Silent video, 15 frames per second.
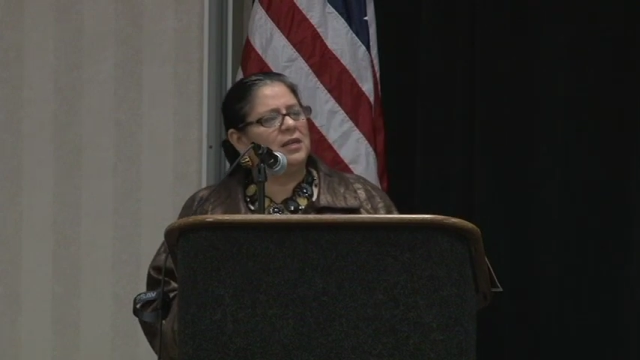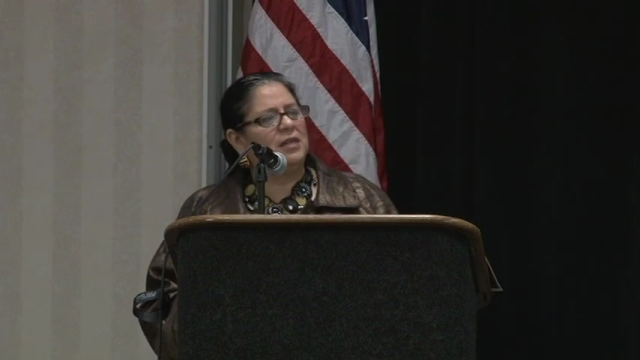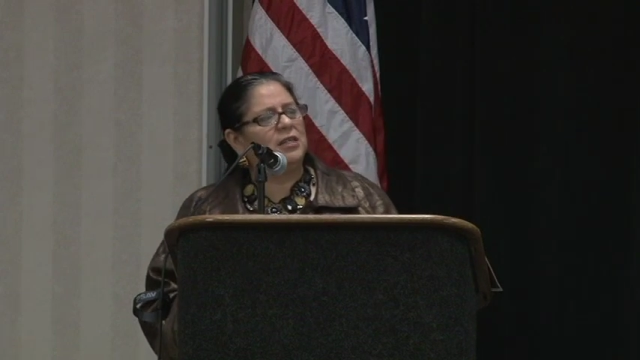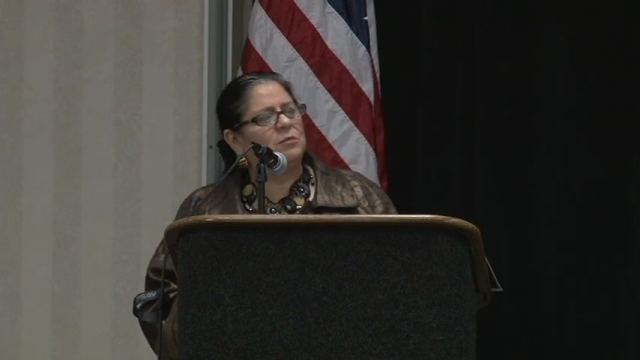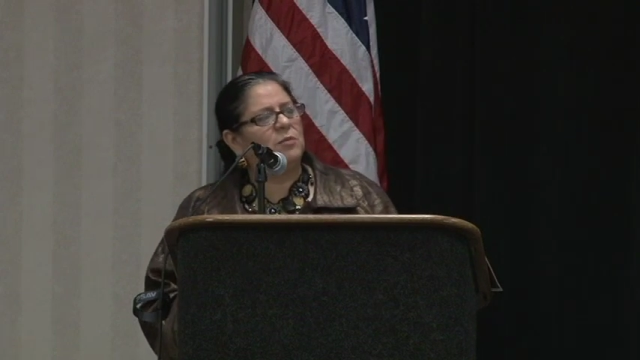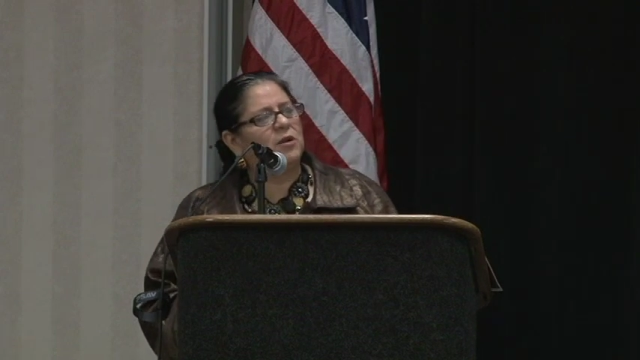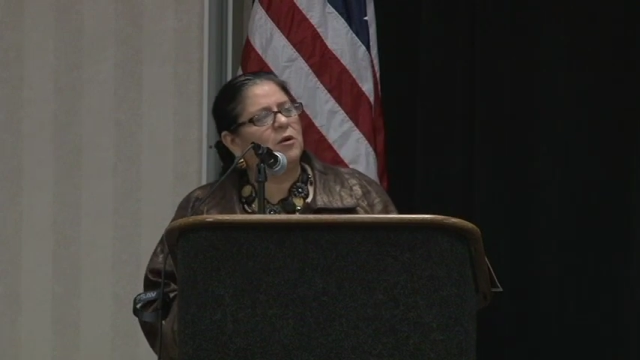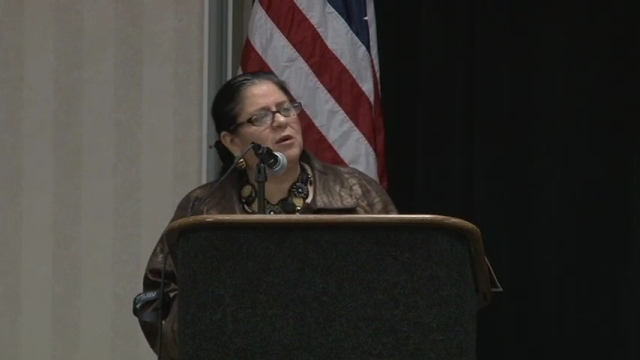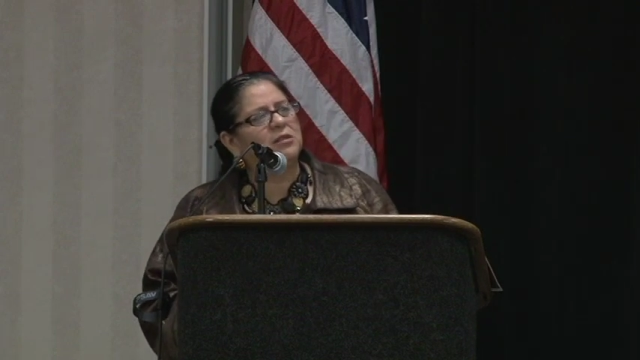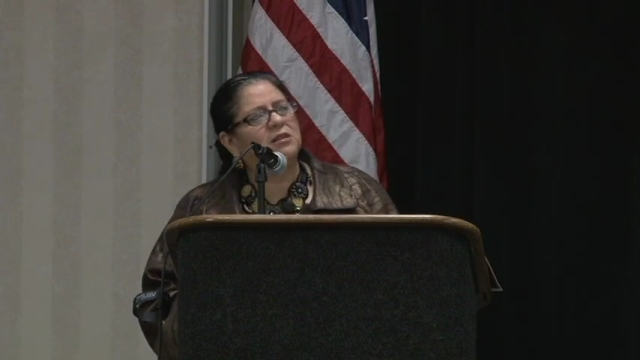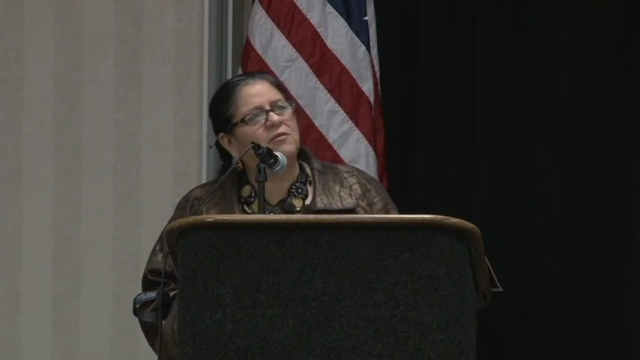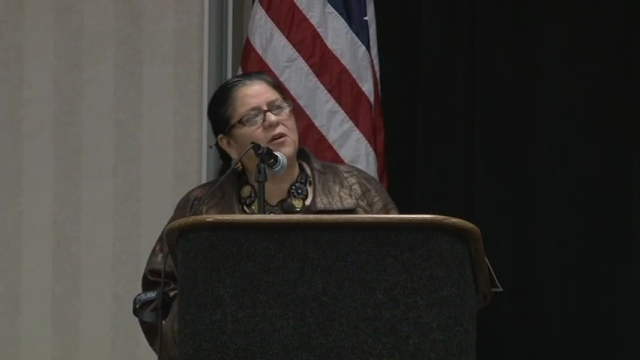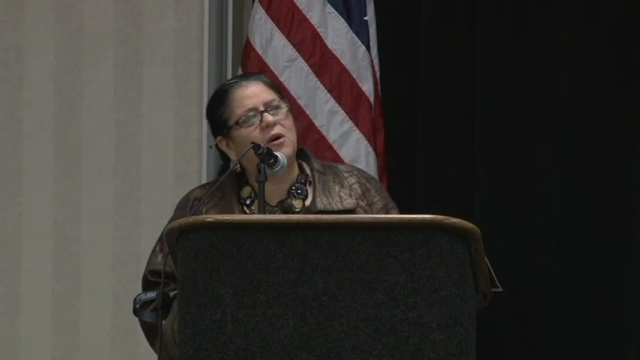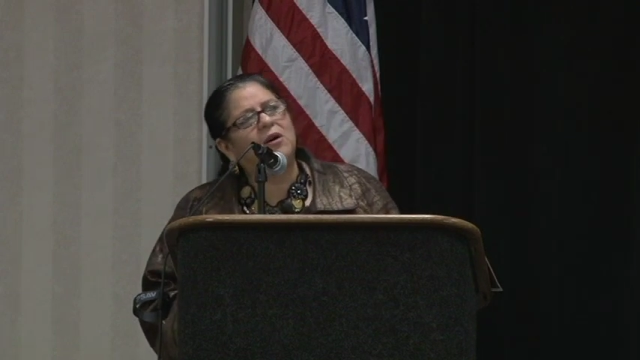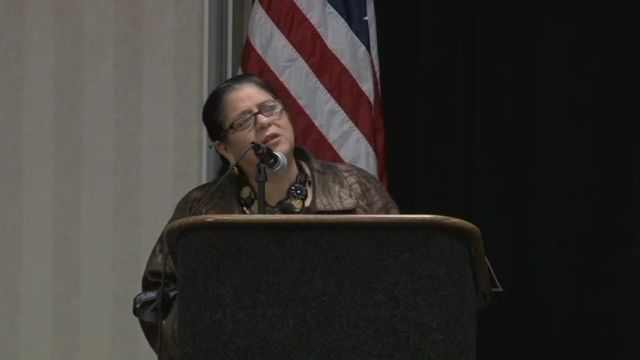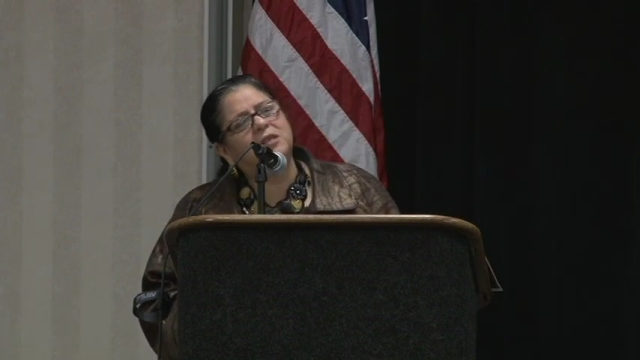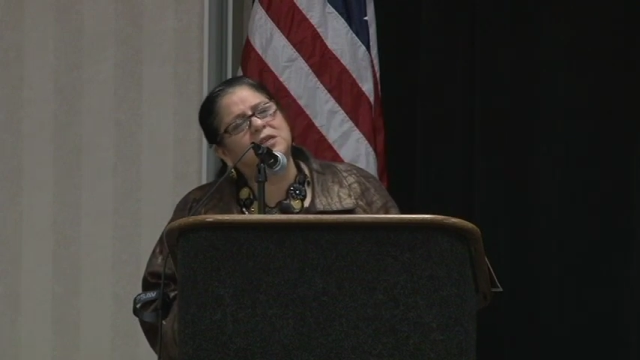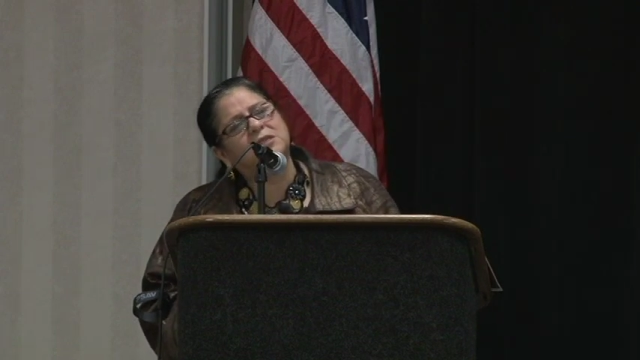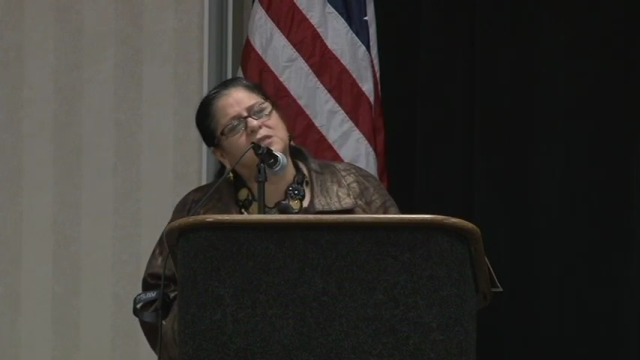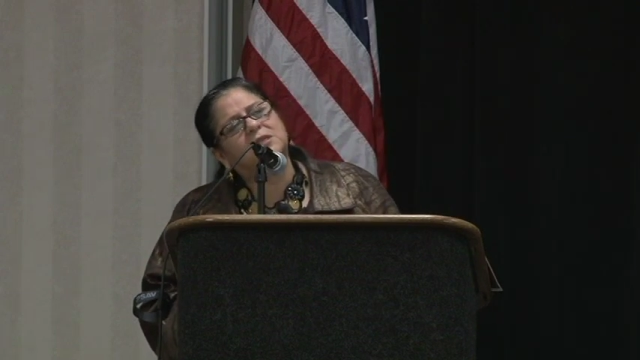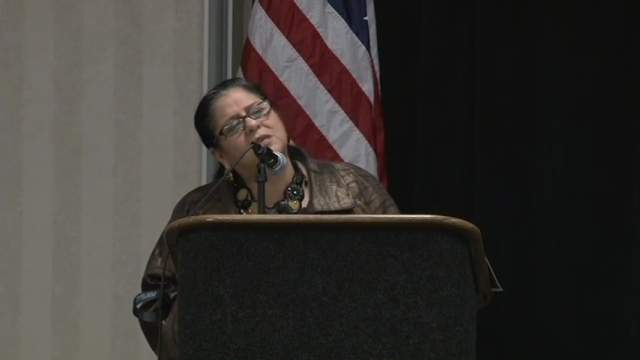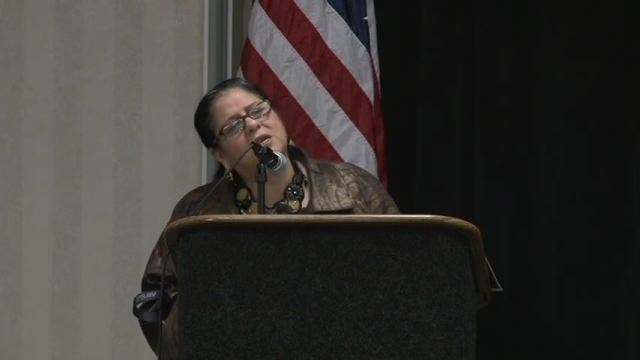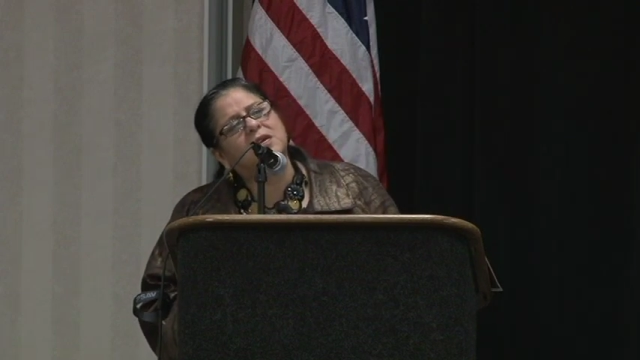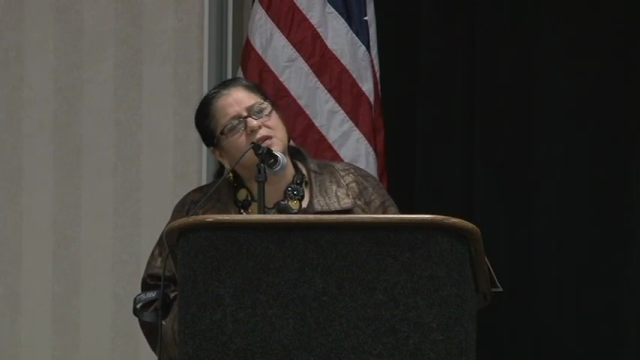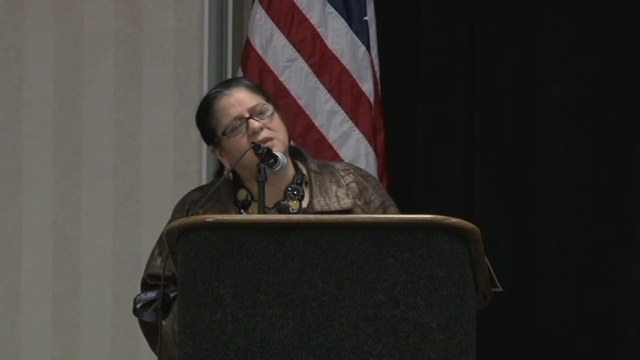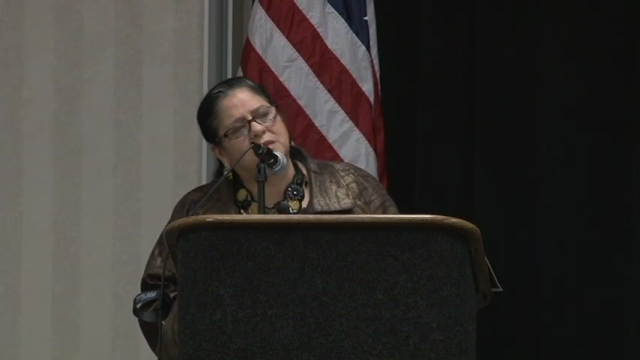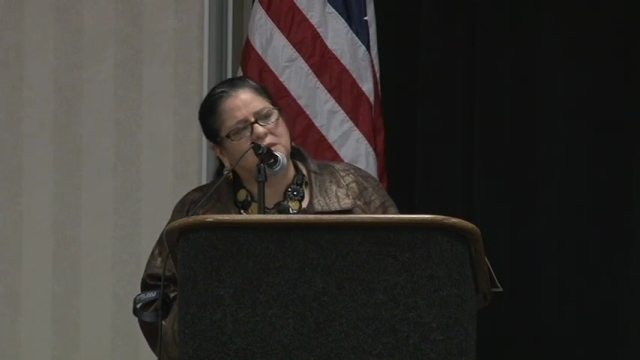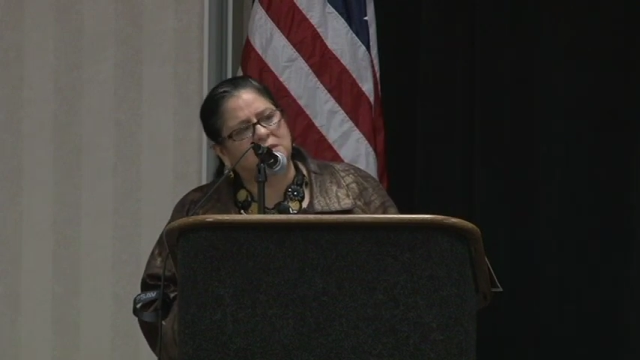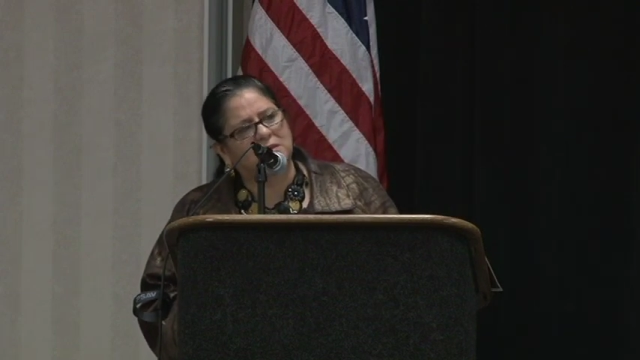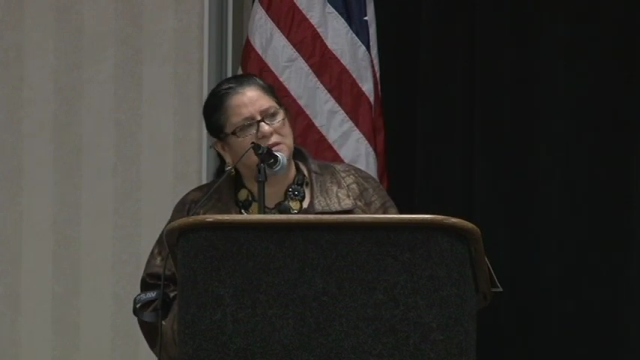it is because of all these
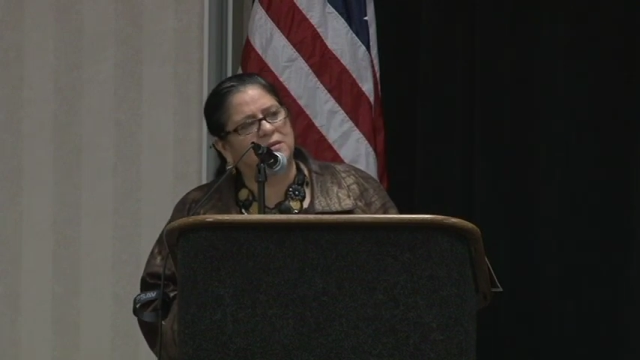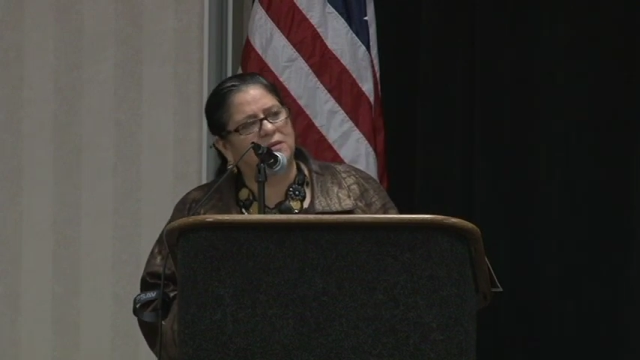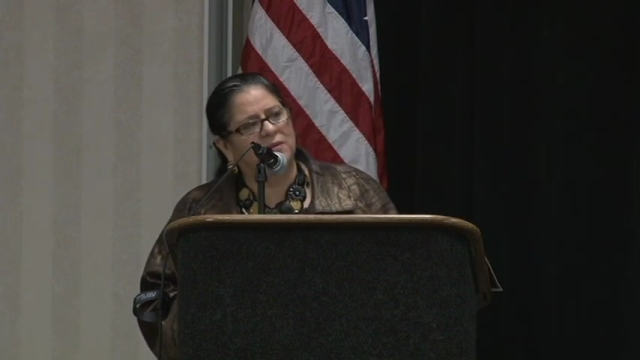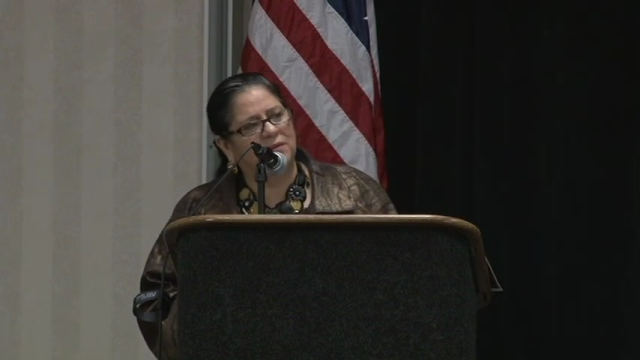things